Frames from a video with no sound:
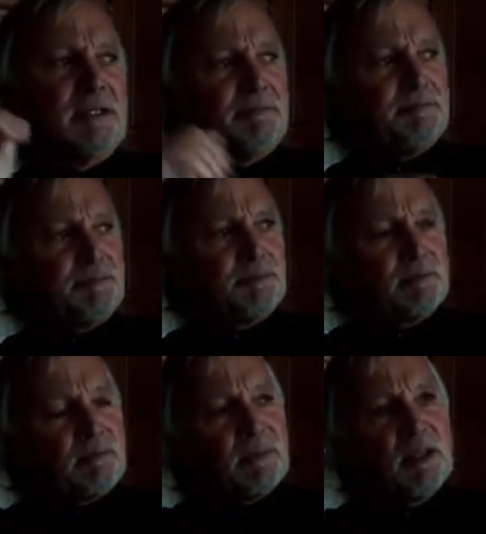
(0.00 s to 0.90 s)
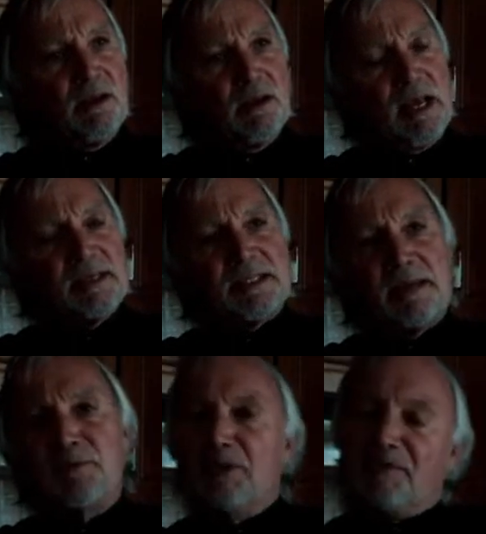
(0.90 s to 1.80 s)
Only,
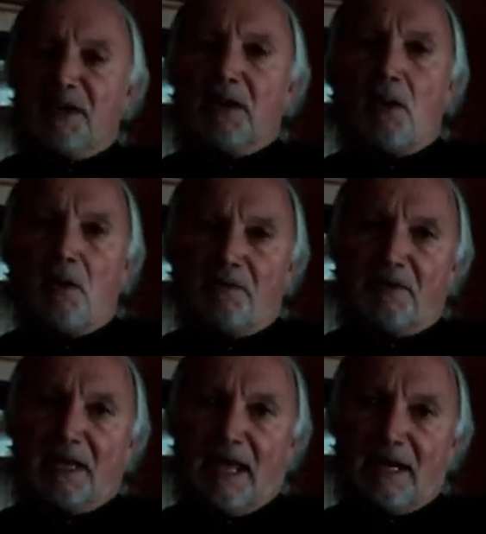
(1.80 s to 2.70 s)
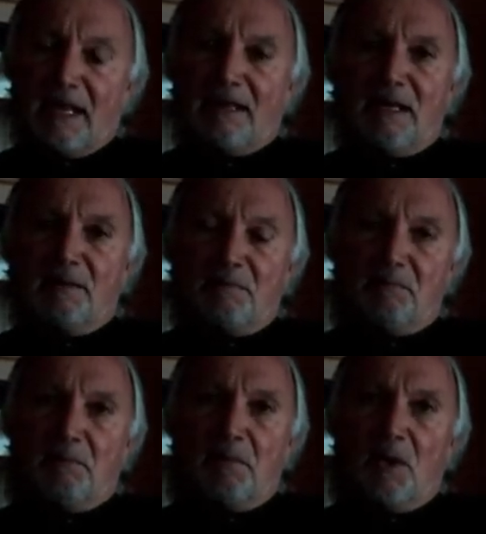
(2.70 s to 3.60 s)
as I'm drifting off again, I
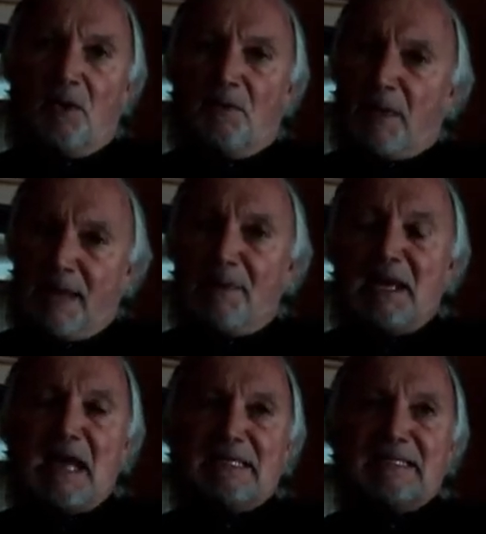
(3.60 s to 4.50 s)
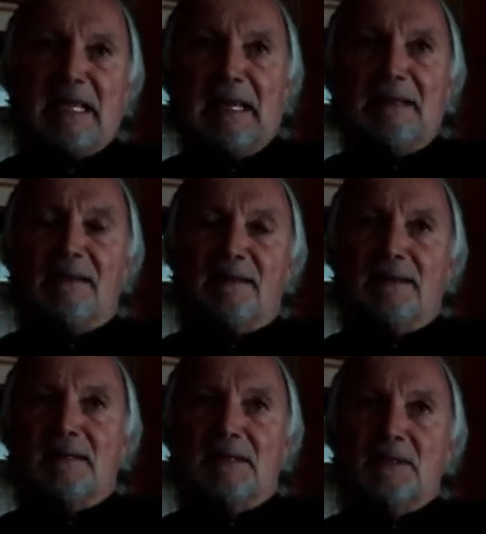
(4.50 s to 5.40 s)
think maybe I
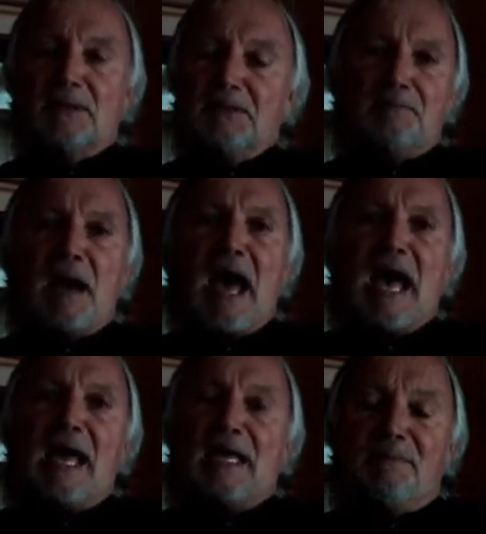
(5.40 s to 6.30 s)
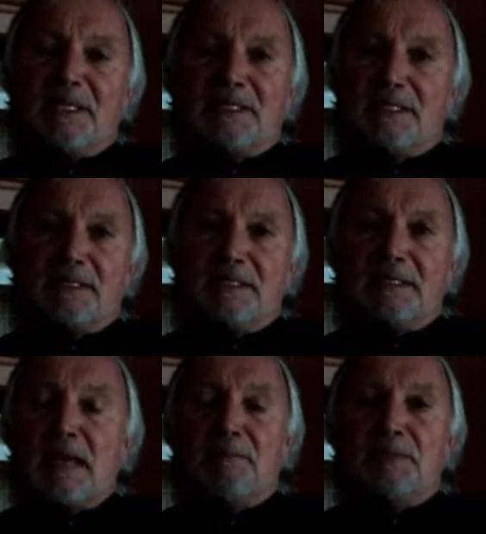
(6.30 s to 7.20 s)
said, "Goodbye,
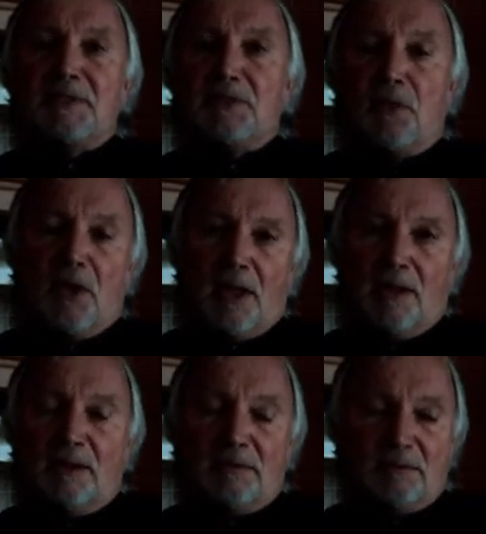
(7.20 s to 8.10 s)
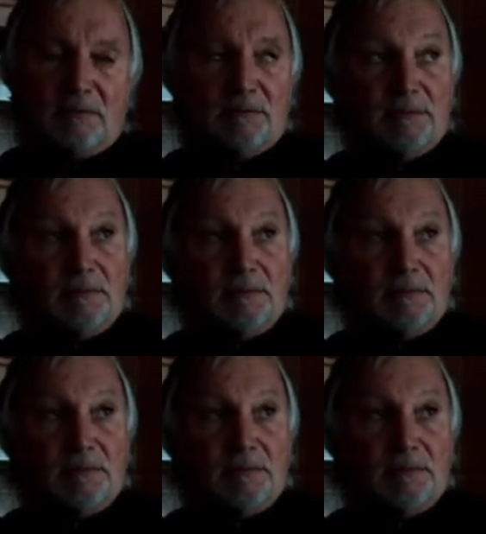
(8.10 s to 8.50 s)
Mrs. Subsoil."